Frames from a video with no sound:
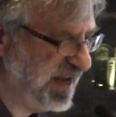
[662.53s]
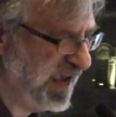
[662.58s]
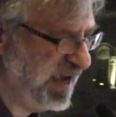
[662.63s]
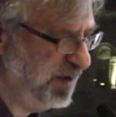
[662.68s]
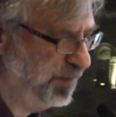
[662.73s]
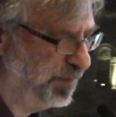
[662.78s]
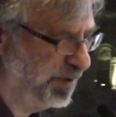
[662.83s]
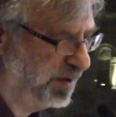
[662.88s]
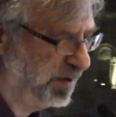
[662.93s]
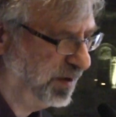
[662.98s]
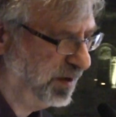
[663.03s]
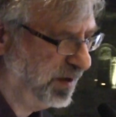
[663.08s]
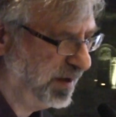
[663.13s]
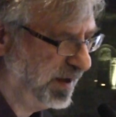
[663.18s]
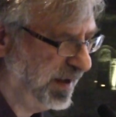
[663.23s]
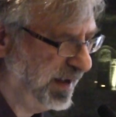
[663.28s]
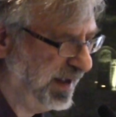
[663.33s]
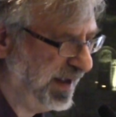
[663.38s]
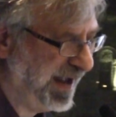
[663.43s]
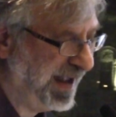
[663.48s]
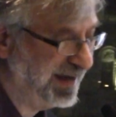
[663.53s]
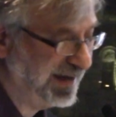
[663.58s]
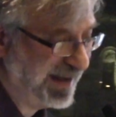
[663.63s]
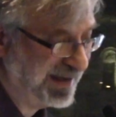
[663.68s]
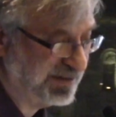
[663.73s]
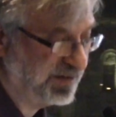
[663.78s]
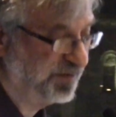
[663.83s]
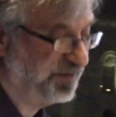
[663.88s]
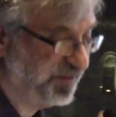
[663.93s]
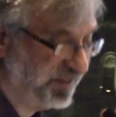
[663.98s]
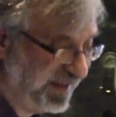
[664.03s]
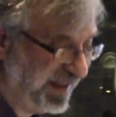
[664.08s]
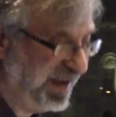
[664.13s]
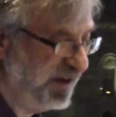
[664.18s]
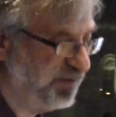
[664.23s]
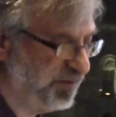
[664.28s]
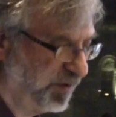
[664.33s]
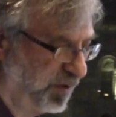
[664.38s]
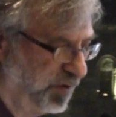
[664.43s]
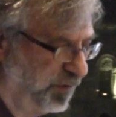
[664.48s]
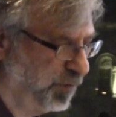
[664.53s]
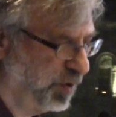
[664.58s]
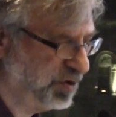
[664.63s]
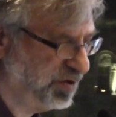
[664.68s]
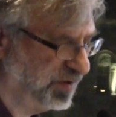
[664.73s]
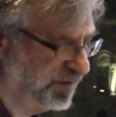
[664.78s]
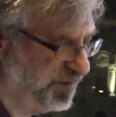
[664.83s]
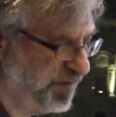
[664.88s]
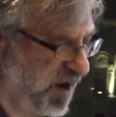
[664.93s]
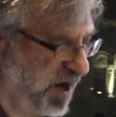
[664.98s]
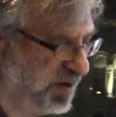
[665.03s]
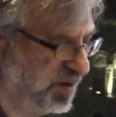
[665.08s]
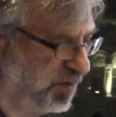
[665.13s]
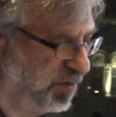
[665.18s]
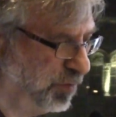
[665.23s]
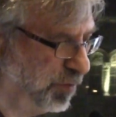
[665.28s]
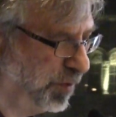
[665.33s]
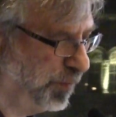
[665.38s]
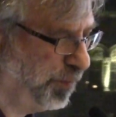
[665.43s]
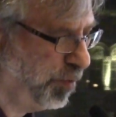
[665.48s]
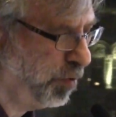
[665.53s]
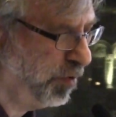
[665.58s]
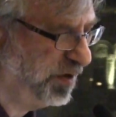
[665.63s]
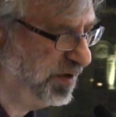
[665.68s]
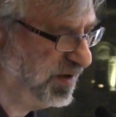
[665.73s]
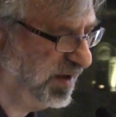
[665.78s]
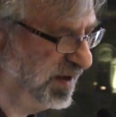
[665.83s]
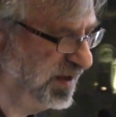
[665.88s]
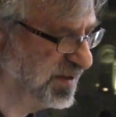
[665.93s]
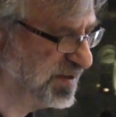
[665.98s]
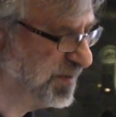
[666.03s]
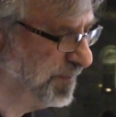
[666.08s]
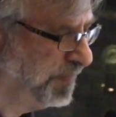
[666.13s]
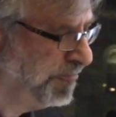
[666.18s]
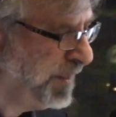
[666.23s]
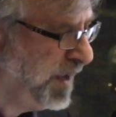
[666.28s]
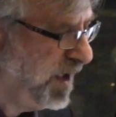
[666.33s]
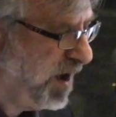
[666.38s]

table, and as a flavor of what you'll find in the report, is